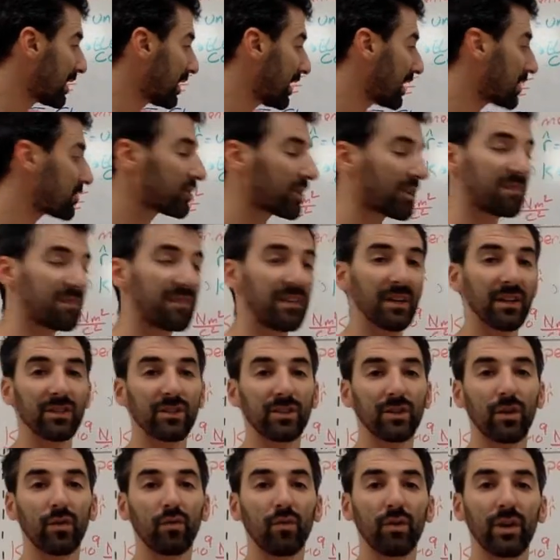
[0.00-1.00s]
electric
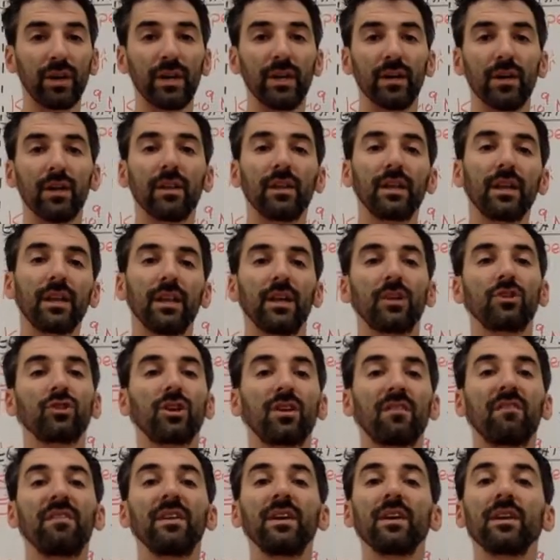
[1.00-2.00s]
fields are real, the
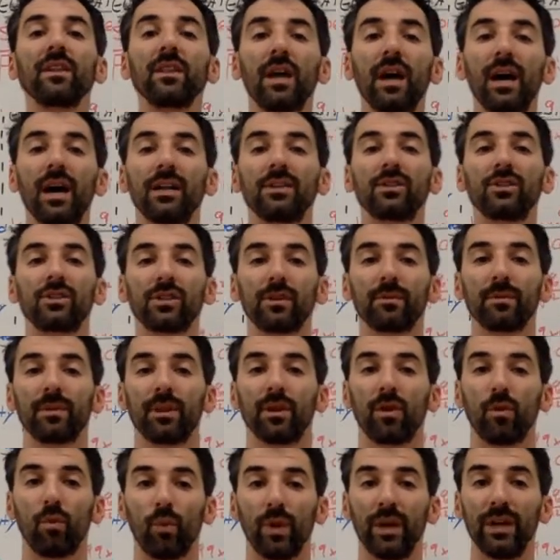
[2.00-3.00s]
electric field lines are something
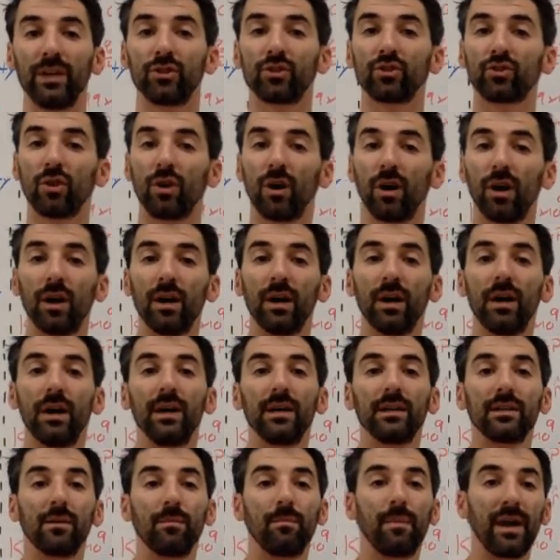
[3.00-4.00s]
that we draw
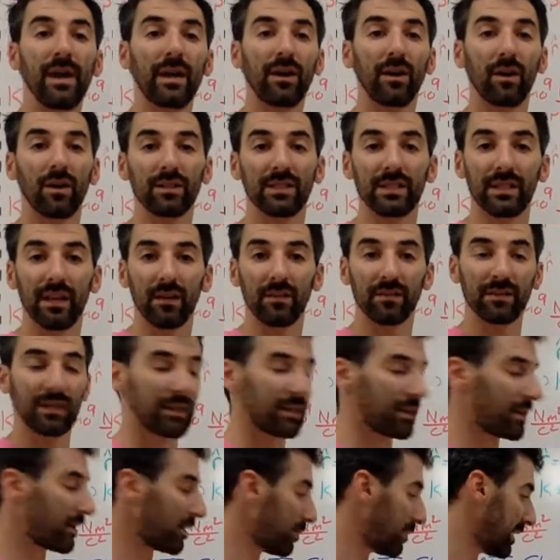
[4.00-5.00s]
to make ourselves a
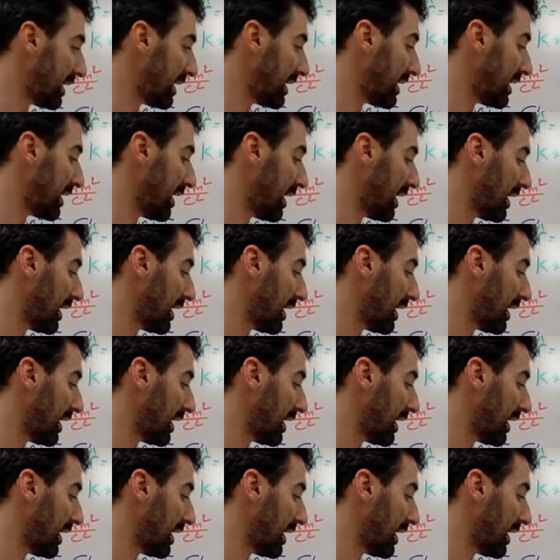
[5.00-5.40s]
little bit,